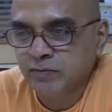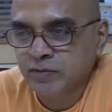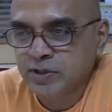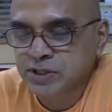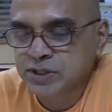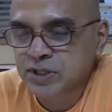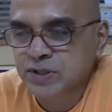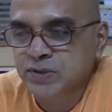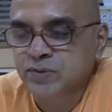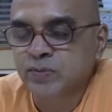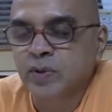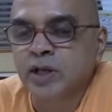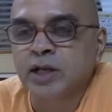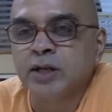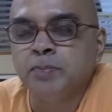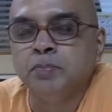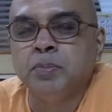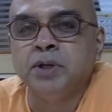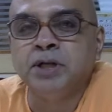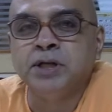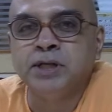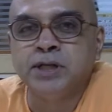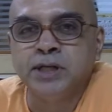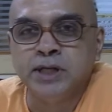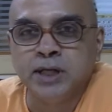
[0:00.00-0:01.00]
which is very
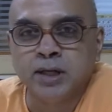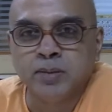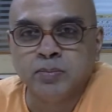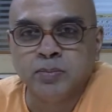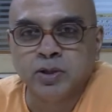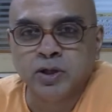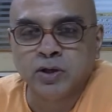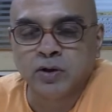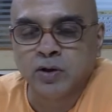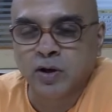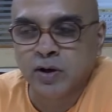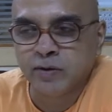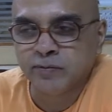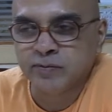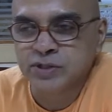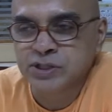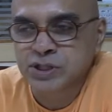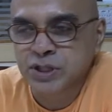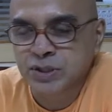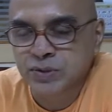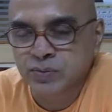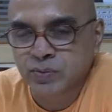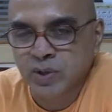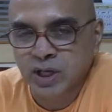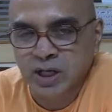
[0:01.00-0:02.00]
pitiable or which
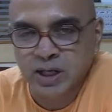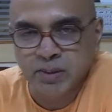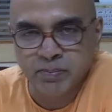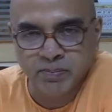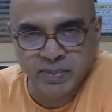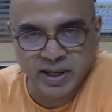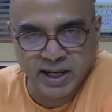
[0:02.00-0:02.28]
is very